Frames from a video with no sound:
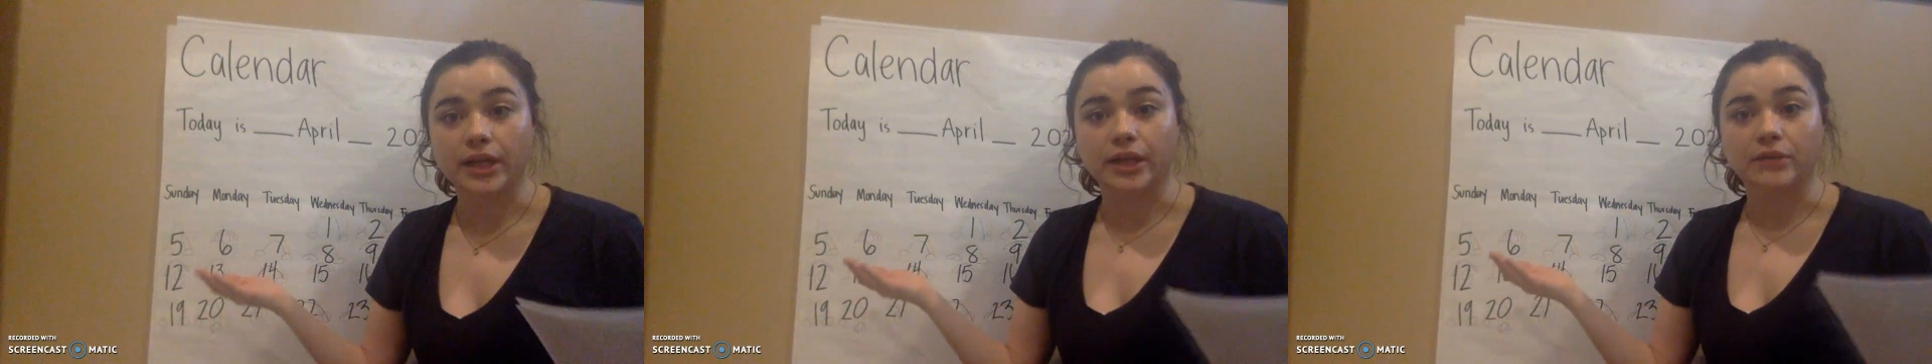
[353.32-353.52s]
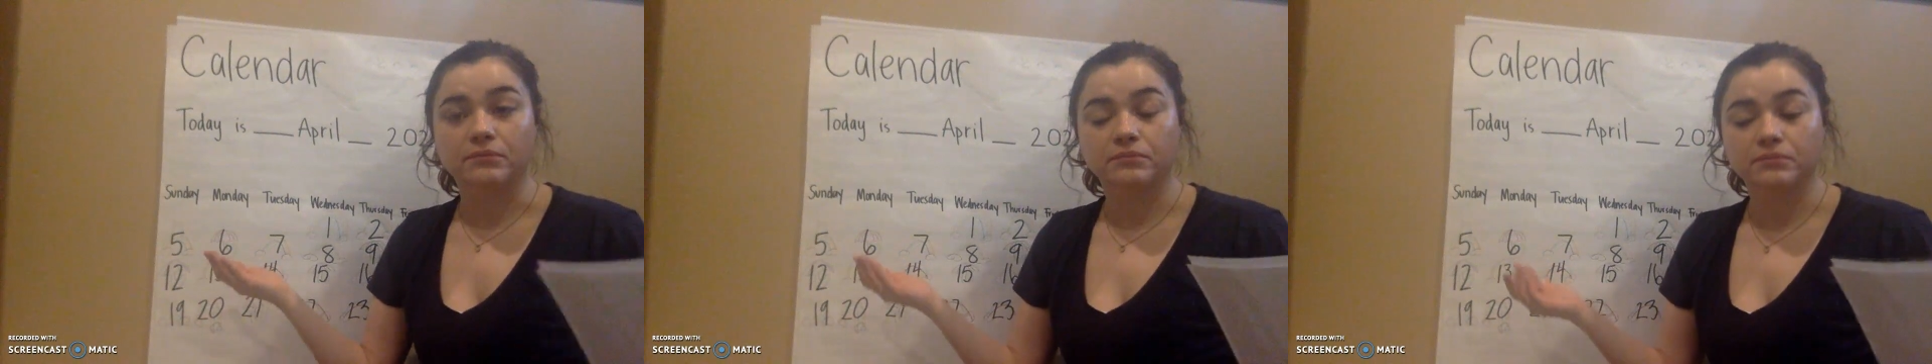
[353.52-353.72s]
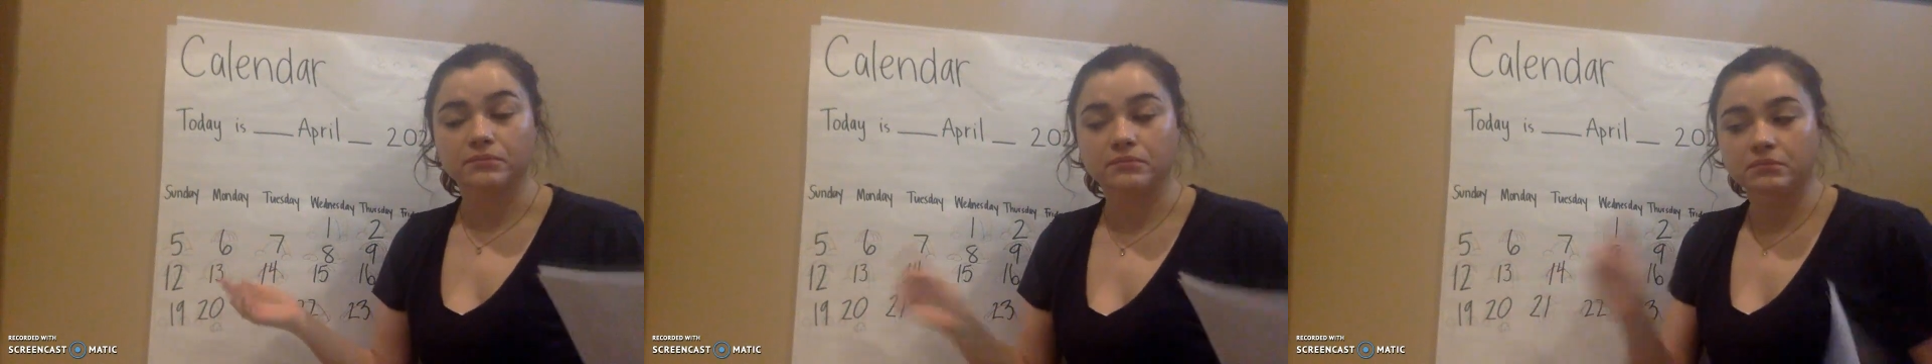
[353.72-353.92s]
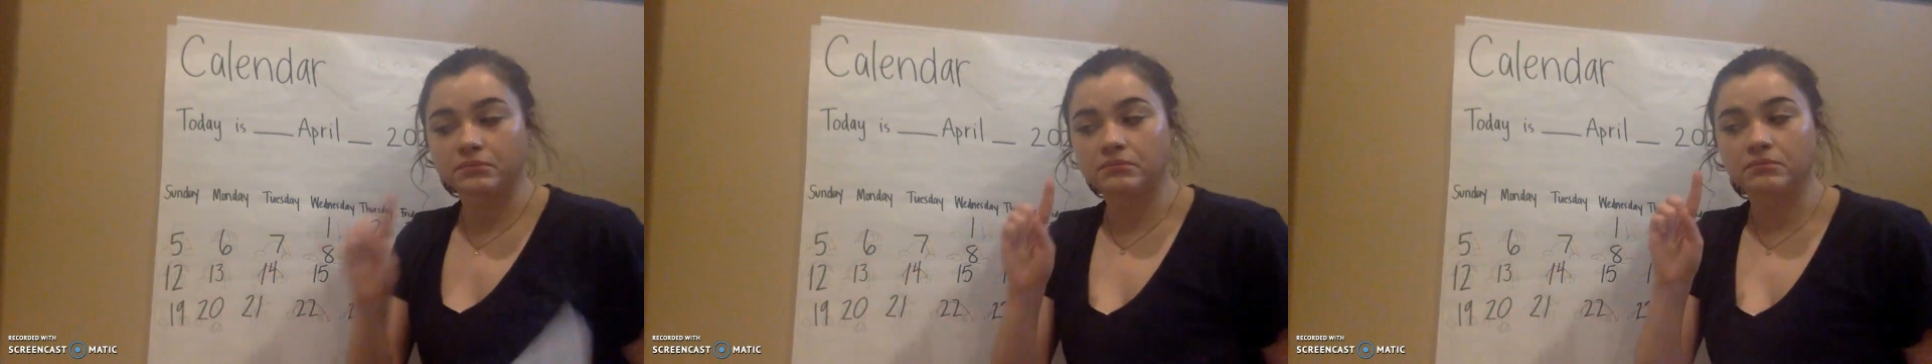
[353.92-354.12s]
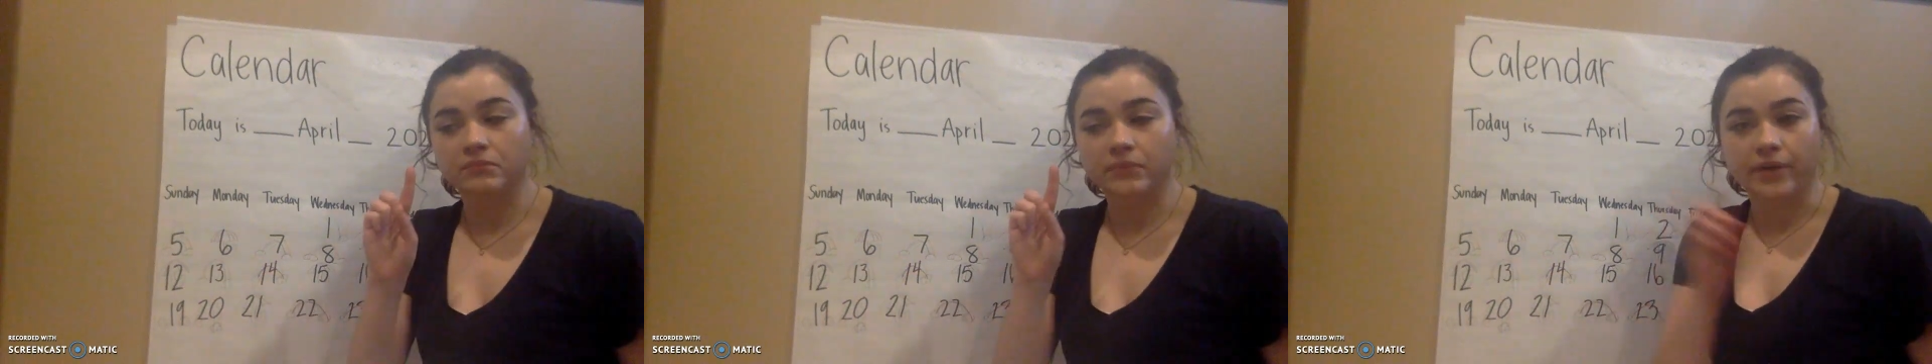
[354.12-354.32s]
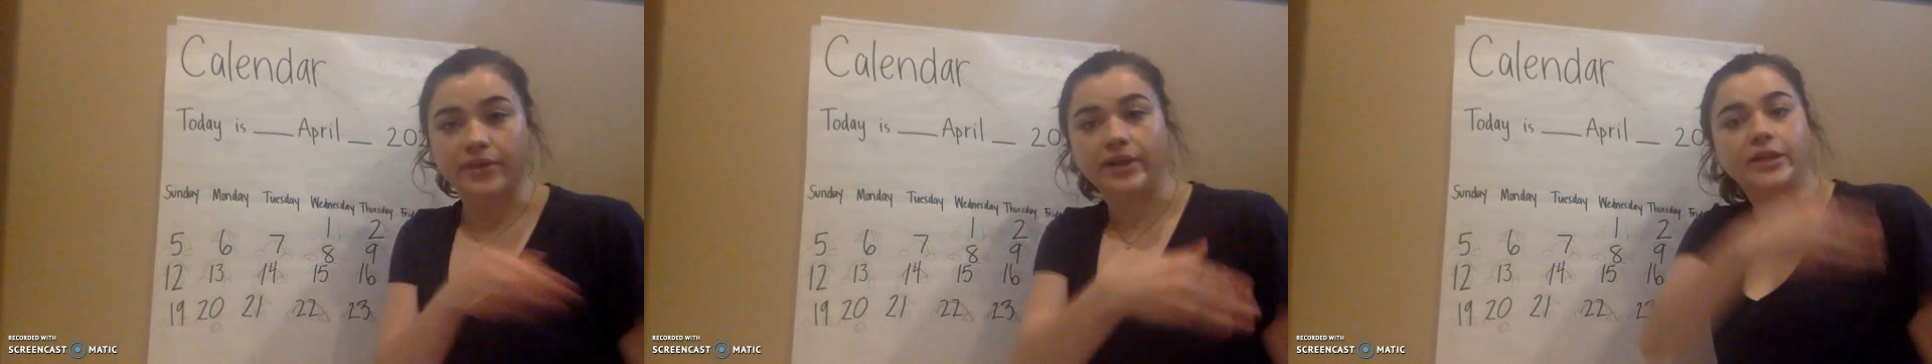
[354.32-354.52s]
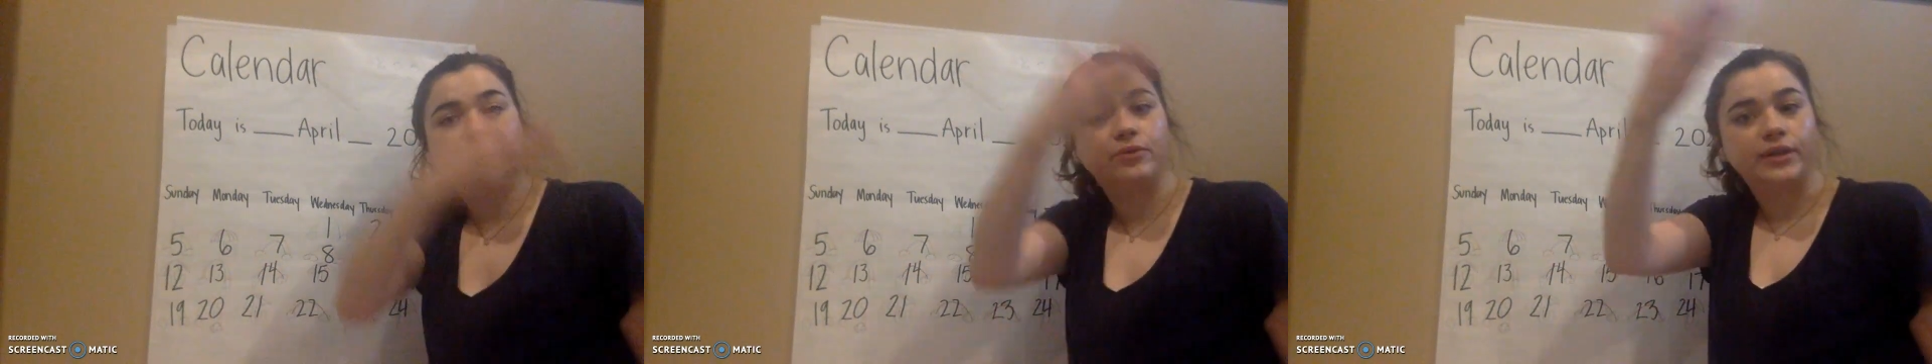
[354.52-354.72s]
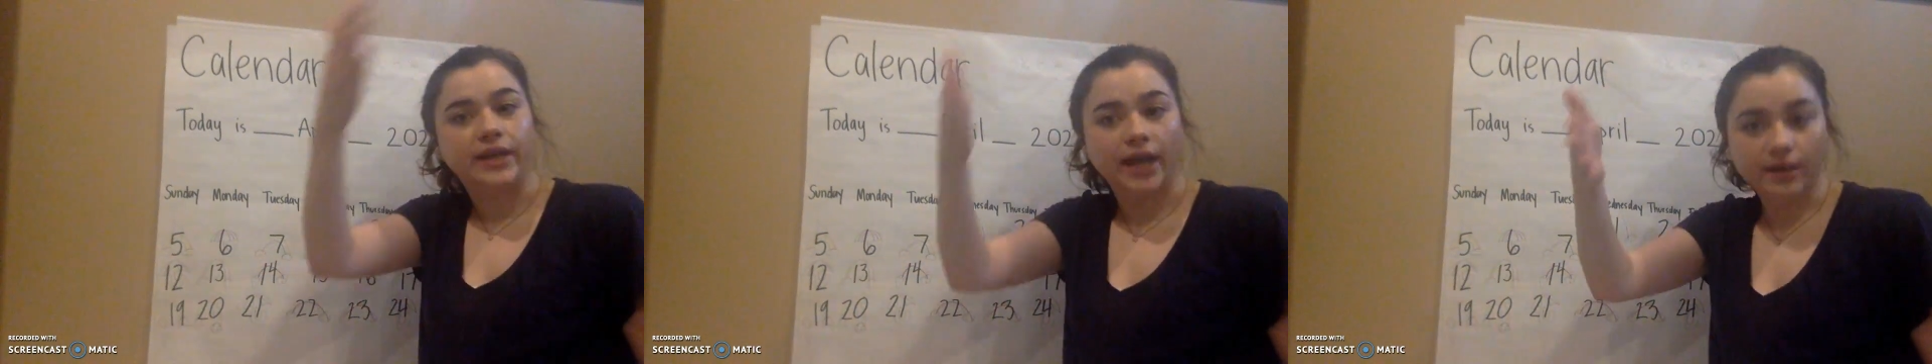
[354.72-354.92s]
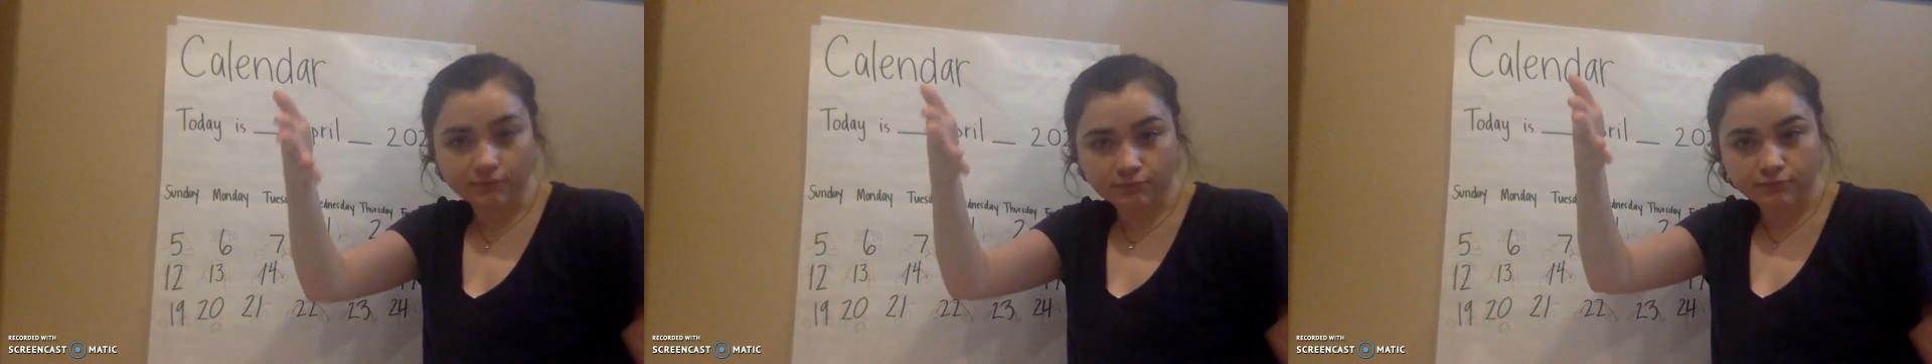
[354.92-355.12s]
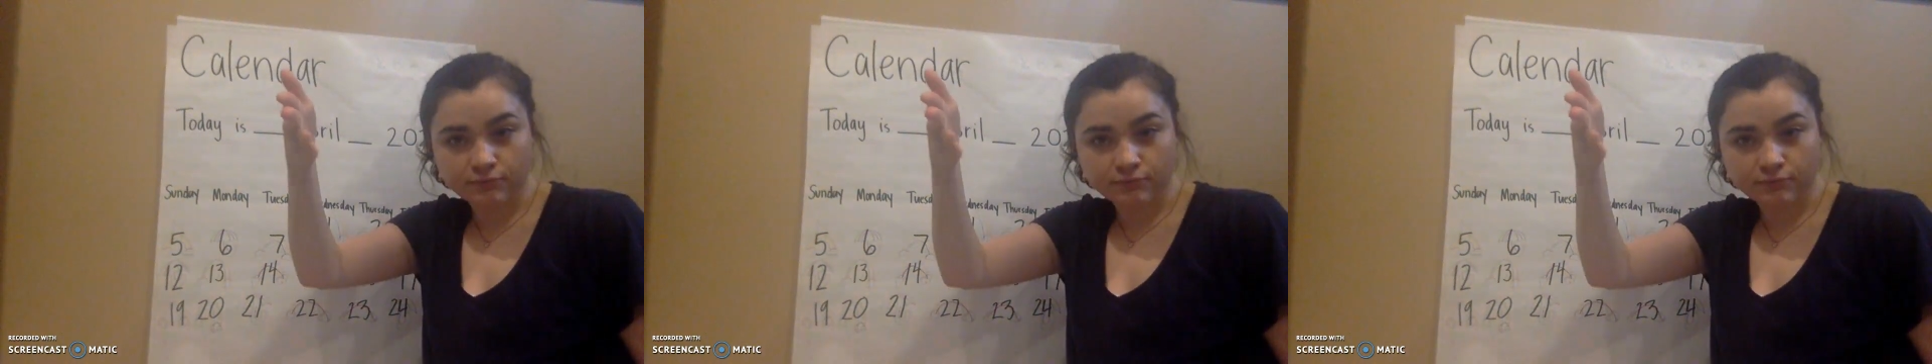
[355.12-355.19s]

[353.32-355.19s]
And then I do it again,